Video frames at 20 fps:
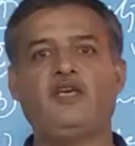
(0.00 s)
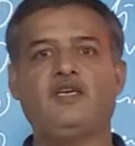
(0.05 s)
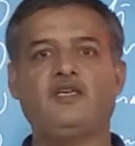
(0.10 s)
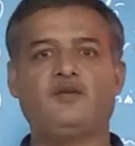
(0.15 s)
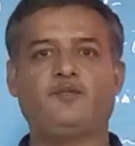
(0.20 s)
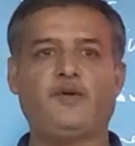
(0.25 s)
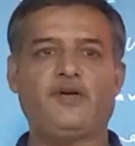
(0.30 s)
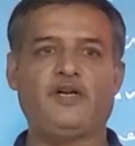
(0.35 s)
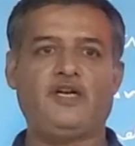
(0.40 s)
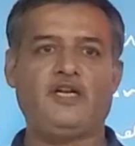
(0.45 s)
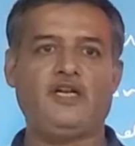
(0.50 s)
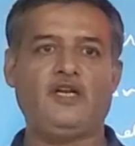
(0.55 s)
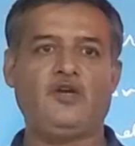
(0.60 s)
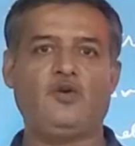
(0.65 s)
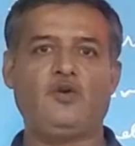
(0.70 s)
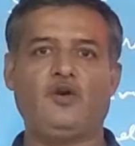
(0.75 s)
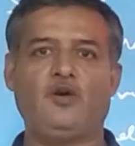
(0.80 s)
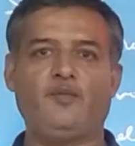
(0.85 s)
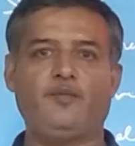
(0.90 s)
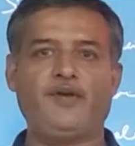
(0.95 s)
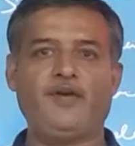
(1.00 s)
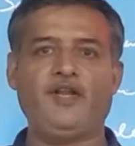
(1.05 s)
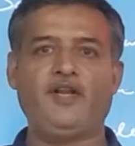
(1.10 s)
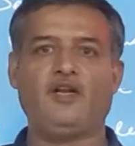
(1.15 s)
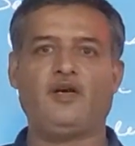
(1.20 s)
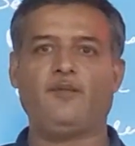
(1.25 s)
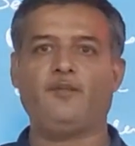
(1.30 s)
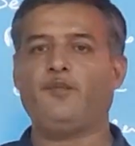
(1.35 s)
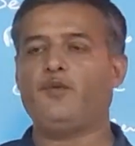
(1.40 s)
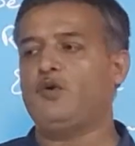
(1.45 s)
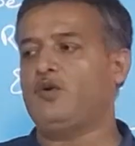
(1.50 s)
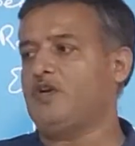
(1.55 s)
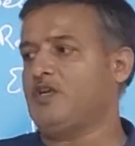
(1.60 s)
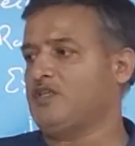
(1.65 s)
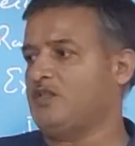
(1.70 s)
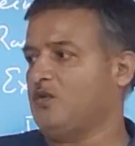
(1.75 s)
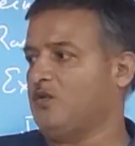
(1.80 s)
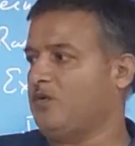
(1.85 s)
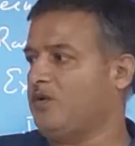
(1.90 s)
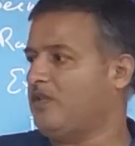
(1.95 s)
a particular main
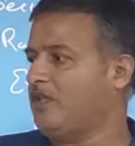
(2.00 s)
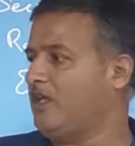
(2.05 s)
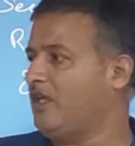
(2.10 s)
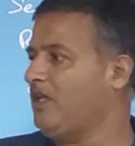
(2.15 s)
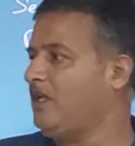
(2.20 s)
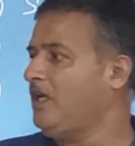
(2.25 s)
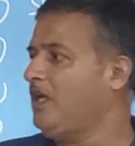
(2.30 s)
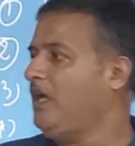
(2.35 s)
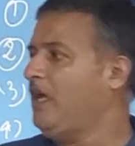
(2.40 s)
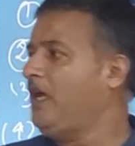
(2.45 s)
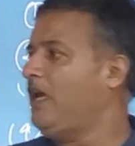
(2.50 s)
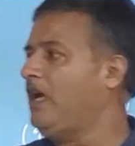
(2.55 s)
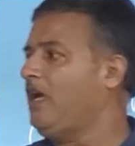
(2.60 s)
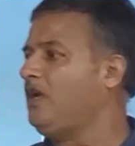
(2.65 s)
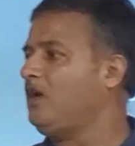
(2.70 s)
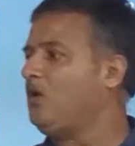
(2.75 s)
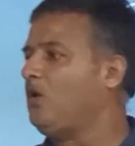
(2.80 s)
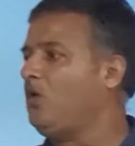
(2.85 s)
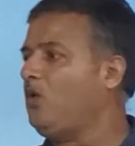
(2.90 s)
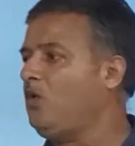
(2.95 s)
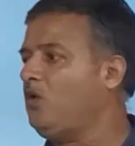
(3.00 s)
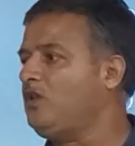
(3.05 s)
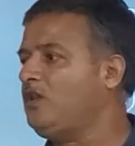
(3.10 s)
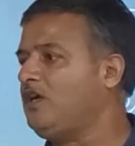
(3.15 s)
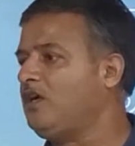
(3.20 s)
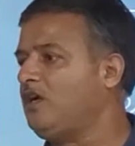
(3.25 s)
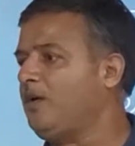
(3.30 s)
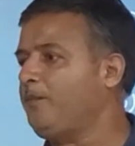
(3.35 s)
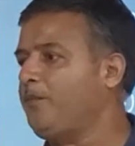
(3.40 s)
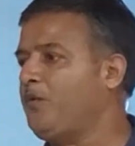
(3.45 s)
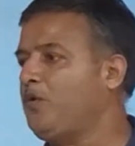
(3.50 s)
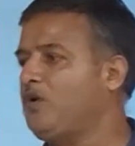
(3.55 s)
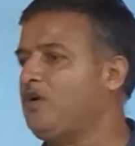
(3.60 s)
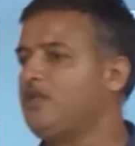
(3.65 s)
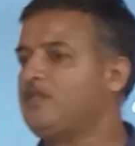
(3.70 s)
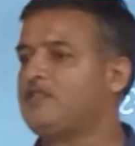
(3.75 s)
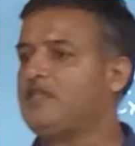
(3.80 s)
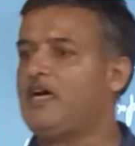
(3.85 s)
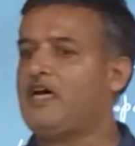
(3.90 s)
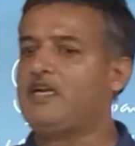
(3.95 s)
computers over there and all the
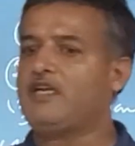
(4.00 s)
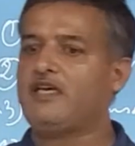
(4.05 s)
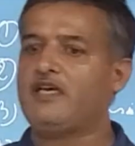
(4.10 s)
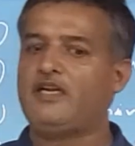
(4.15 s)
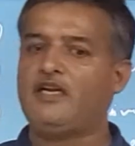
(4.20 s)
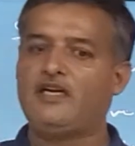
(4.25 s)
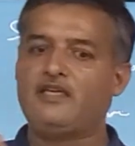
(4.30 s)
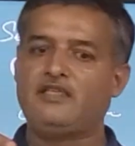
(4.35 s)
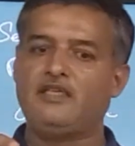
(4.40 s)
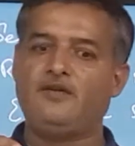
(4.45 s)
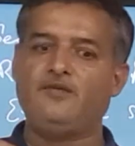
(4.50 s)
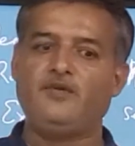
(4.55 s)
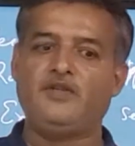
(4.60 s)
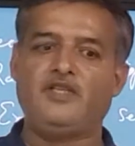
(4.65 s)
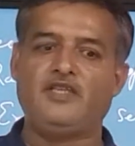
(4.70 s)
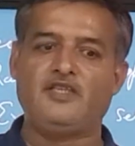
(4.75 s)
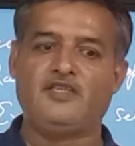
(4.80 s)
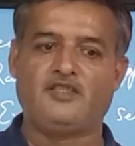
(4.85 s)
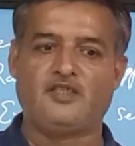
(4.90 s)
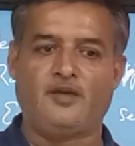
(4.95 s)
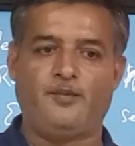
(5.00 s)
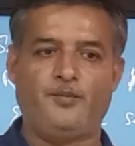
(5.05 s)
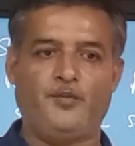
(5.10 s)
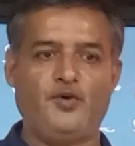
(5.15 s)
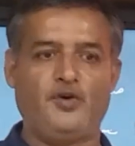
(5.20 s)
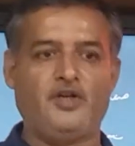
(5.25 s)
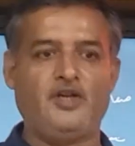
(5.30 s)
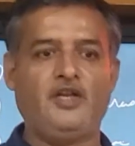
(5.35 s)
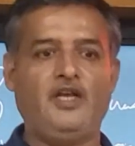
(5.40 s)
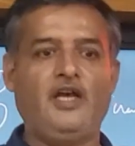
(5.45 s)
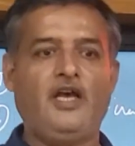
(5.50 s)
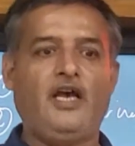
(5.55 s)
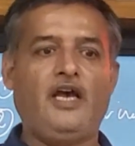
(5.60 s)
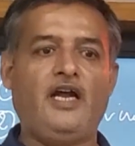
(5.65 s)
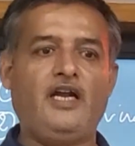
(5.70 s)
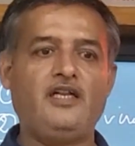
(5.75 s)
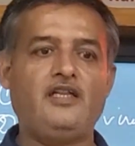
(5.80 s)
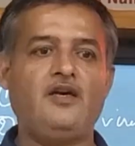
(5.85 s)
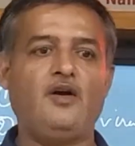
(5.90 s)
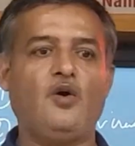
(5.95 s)
computers are connected with this computer
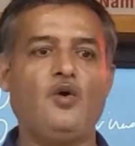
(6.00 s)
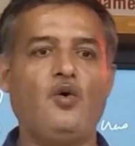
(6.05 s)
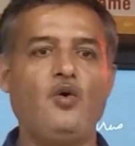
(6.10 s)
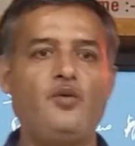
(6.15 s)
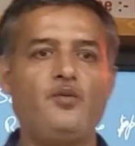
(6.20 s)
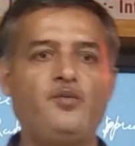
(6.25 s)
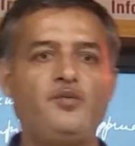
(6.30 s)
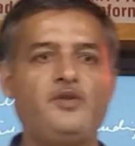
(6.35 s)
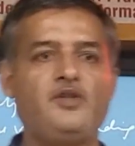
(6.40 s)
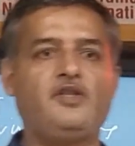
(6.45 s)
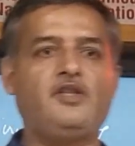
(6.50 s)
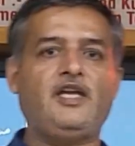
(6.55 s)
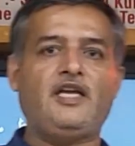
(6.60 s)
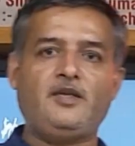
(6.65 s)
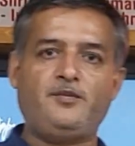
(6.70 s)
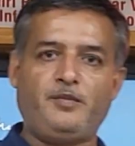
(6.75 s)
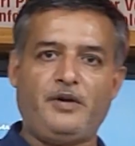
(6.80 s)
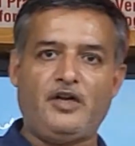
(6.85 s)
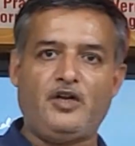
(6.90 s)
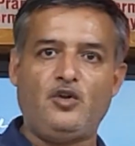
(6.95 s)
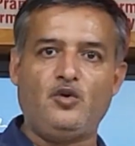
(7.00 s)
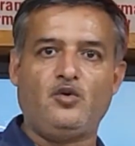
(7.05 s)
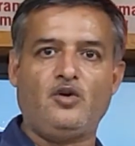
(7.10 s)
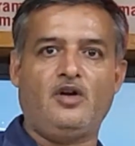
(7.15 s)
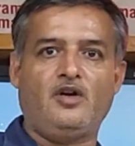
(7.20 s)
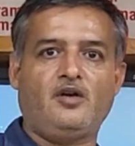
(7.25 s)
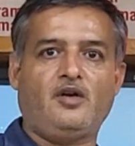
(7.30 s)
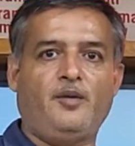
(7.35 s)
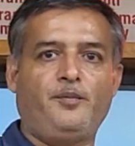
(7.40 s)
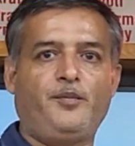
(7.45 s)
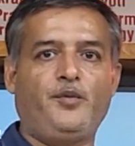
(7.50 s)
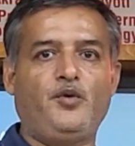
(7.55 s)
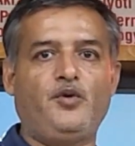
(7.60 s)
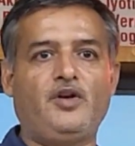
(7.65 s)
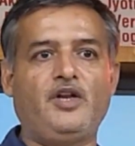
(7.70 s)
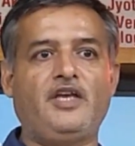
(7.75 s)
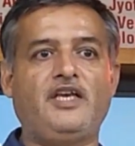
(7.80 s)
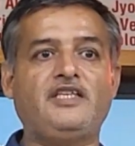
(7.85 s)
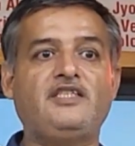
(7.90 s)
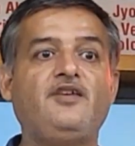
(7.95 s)
and that particular
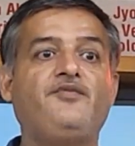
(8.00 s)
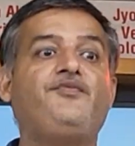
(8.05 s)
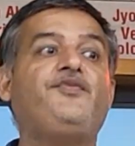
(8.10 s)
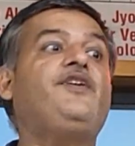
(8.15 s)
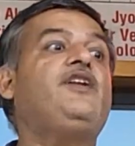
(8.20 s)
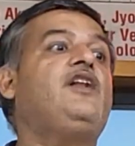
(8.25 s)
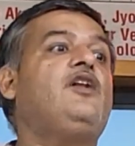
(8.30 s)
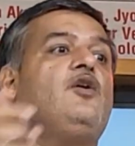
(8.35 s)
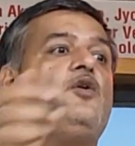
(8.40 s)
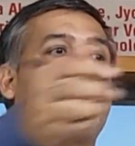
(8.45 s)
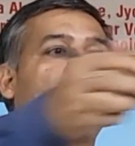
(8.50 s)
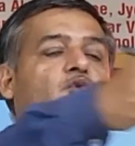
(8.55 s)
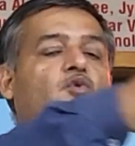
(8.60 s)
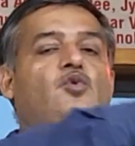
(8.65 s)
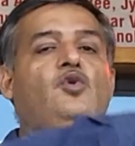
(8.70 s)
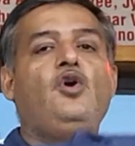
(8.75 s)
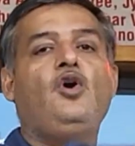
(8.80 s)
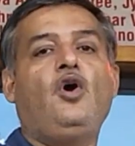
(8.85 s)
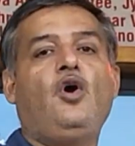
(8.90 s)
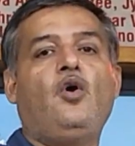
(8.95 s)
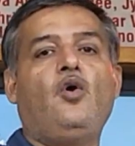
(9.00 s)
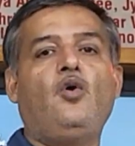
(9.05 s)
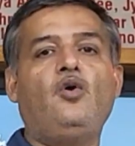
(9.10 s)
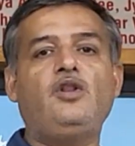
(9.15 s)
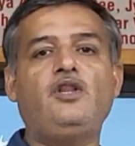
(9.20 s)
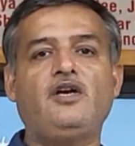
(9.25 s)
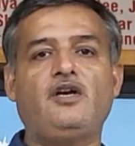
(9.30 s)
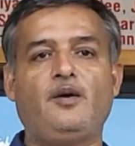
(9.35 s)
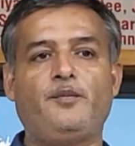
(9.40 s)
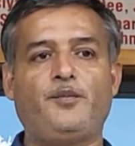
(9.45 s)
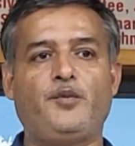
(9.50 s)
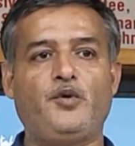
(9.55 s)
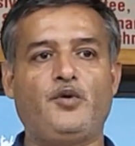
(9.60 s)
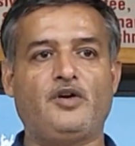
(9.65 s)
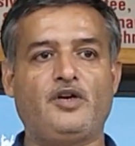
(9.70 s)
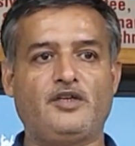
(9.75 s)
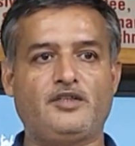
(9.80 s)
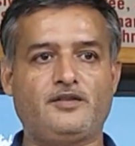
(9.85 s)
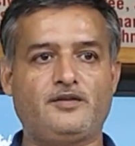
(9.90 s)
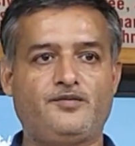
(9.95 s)
computer is a feeder of to all the
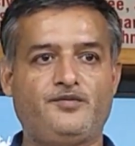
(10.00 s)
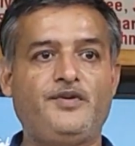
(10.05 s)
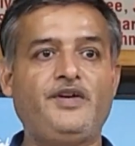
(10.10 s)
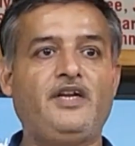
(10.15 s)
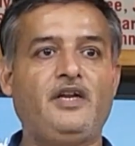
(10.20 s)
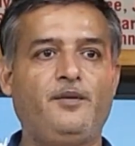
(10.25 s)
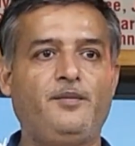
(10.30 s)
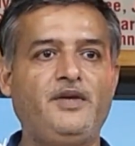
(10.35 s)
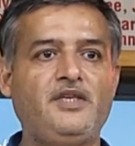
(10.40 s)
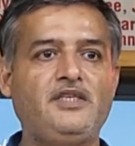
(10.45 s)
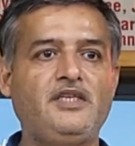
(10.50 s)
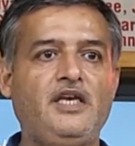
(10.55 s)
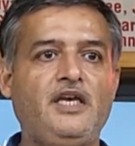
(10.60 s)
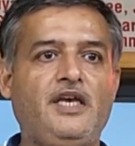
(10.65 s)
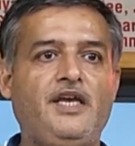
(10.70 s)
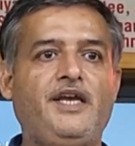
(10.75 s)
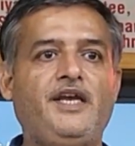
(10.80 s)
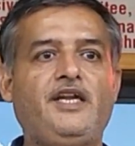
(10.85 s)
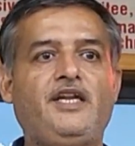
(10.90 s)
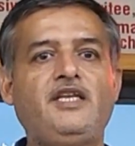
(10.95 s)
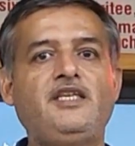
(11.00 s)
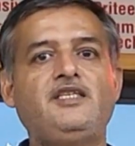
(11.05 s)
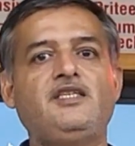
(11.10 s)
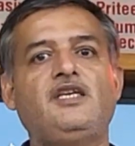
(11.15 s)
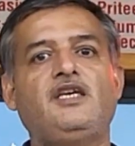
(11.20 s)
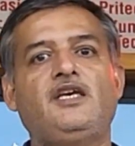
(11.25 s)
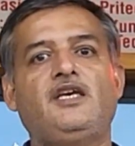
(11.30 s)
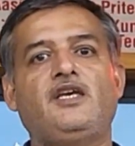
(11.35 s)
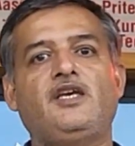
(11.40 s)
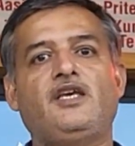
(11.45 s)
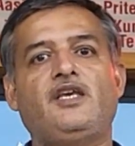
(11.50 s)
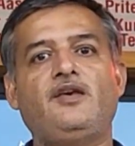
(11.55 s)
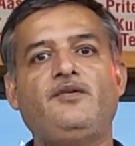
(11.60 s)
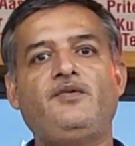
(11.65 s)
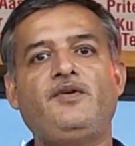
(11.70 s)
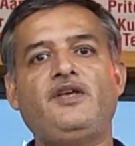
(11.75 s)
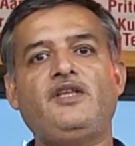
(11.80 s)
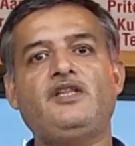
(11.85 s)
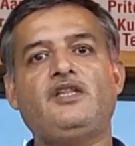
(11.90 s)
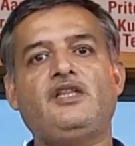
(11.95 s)
computers. Feeder means it is
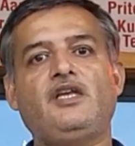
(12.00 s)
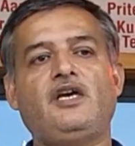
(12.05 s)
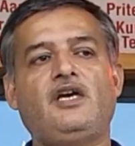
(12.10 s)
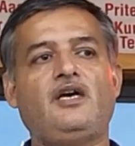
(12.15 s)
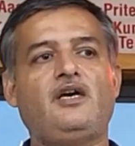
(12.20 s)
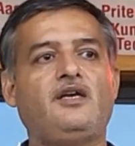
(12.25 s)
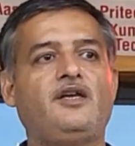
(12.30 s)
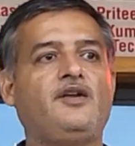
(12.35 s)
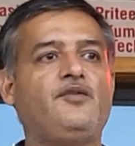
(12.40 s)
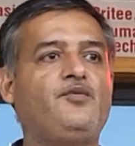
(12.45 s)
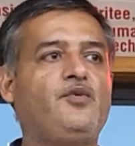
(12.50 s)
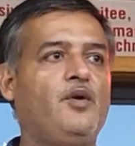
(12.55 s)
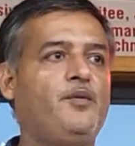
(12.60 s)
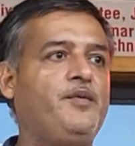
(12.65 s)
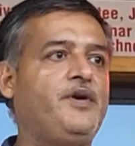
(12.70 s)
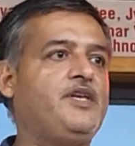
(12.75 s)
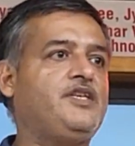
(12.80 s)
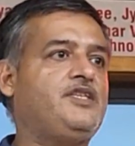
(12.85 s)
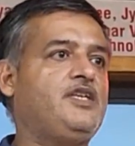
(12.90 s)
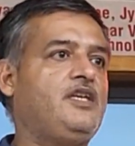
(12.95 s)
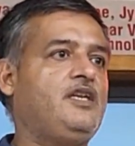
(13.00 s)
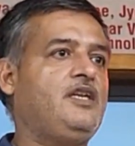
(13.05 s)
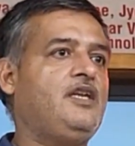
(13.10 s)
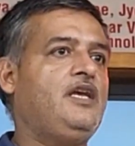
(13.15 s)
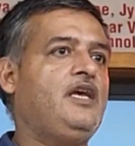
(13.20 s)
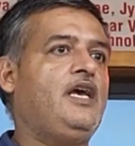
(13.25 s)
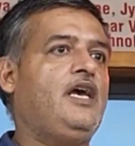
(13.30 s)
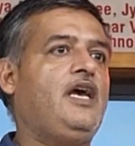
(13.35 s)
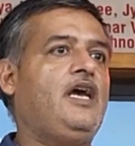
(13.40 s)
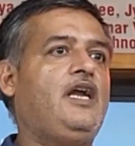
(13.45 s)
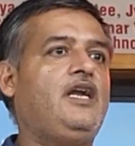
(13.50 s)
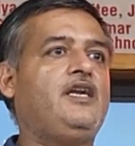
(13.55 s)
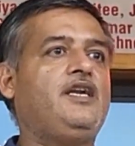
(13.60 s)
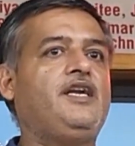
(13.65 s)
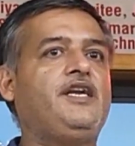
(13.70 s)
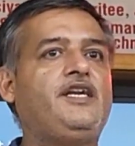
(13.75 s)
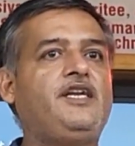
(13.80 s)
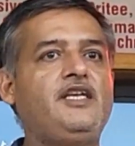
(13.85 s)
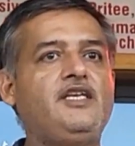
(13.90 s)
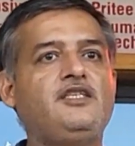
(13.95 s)
giving the information and
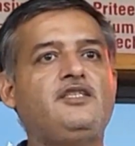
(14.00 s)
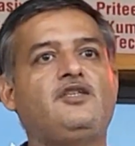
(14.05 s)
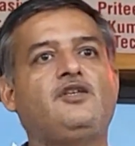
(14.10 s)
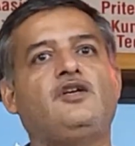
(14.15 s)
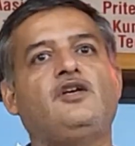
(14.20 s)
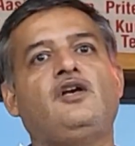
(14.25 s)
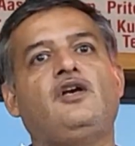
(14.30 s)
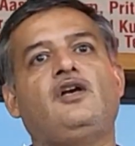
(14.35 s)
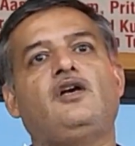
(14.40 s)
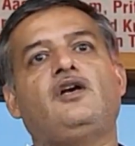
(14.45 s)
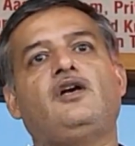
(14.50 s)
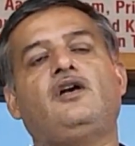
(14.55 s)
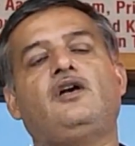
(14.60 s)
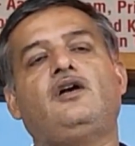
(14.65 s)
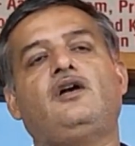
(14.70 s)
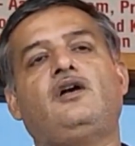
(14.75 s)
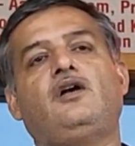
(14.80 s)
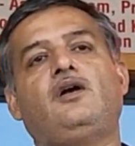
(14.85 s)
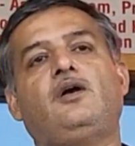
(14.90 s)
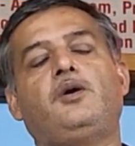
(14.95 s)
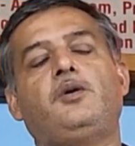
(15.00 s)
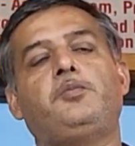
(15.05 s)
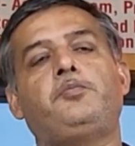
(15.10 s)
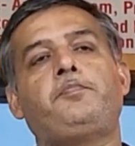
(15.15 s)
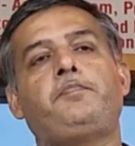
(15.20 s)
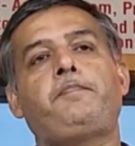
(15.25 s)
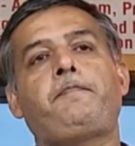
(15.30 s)
it is uh,